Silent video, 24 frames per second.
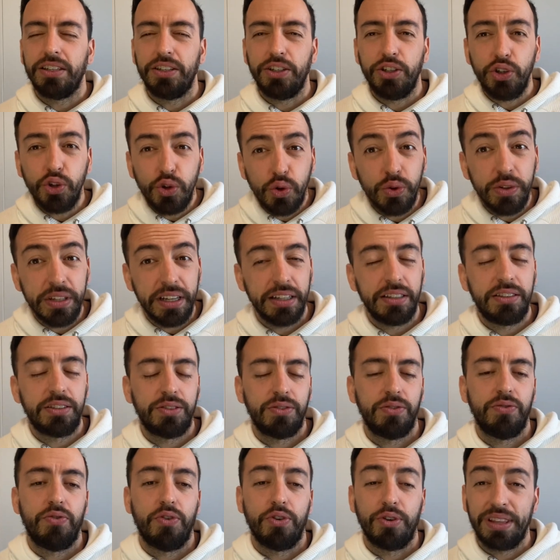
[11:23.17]
units
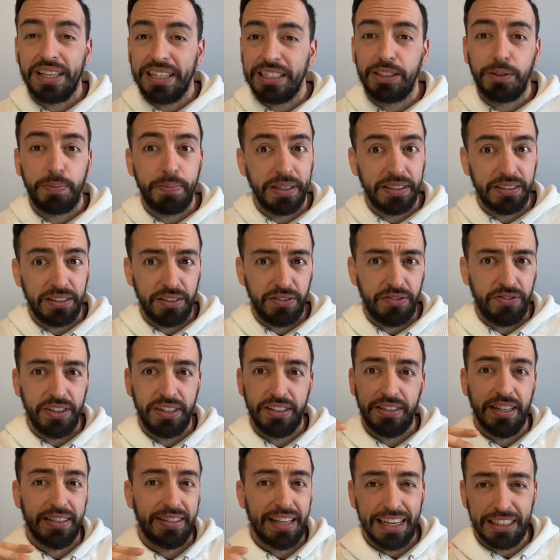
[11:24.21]
for these
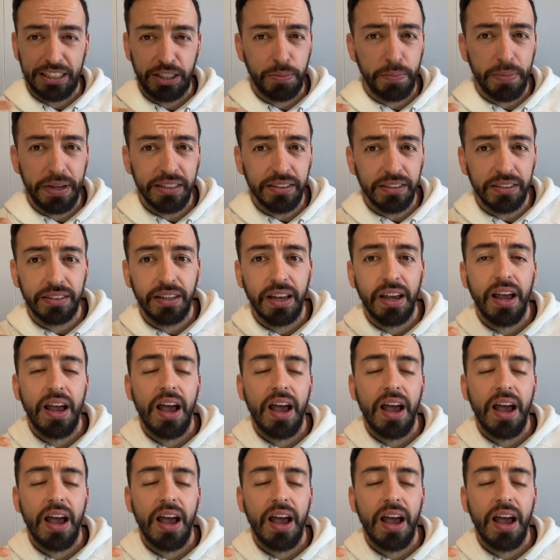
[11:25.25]
specific detachments,